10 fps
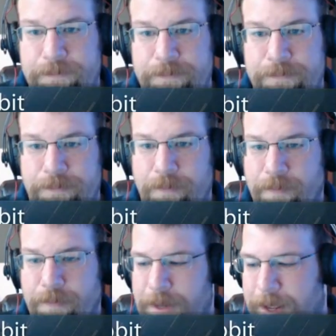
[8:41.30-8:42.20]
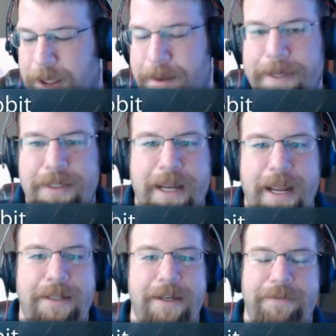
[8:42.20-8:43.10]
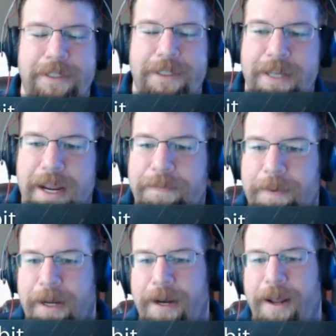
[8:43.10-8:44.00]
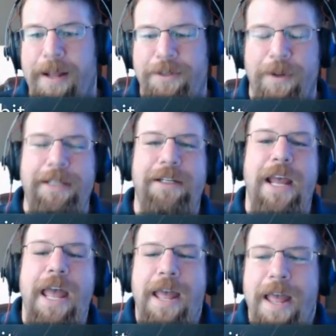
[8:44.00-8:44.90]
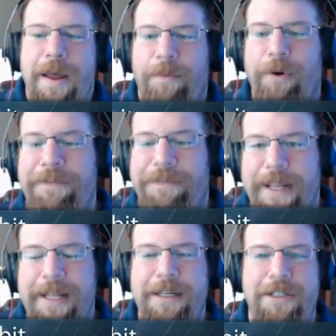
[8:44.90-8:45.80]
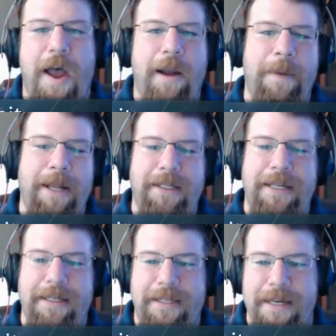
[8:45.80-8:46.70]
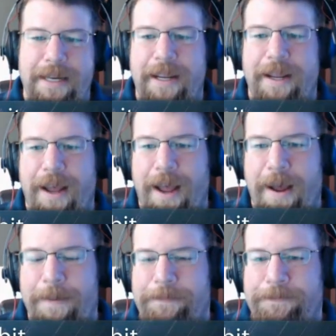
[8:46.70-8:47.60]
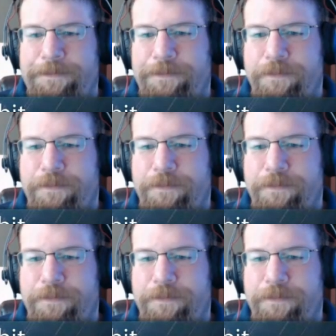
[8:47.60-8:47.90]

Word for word: or the publisher? Uh, I mean, it's kind of tough to say, but uh, so let's briefly let's talk about the Destiny um,